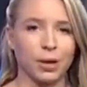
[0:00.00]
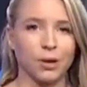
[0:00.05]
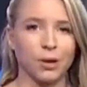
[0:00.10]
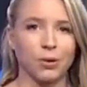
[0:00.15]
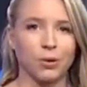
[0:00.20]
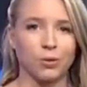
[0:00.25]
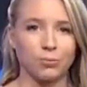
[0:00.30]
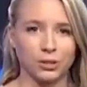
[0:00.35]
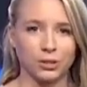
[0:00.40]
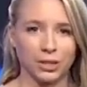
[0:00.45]

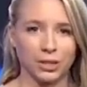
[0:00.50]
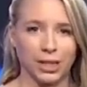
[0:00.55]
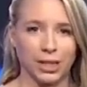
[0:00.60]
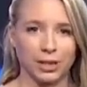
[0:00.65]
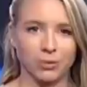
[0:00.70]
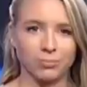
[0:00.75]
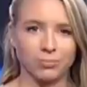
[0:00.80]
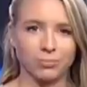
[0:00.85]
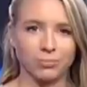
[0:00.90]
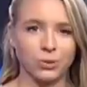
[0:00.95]

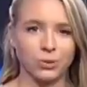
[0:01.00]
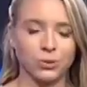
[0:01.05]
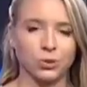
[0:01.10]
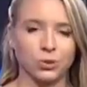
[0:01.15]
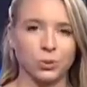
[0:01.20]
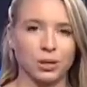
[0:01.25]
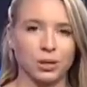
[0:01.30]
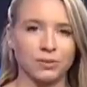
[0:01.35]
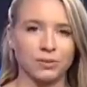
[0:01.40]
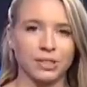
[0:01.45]
hometown. News
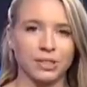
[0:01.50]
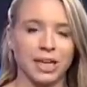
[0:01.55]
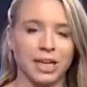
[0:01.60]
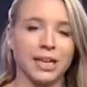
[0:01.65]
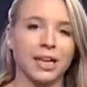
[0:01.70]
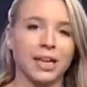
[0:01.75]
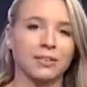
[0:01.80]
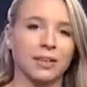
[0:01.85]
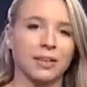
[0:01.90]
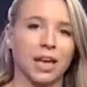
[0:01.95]
12's Danielle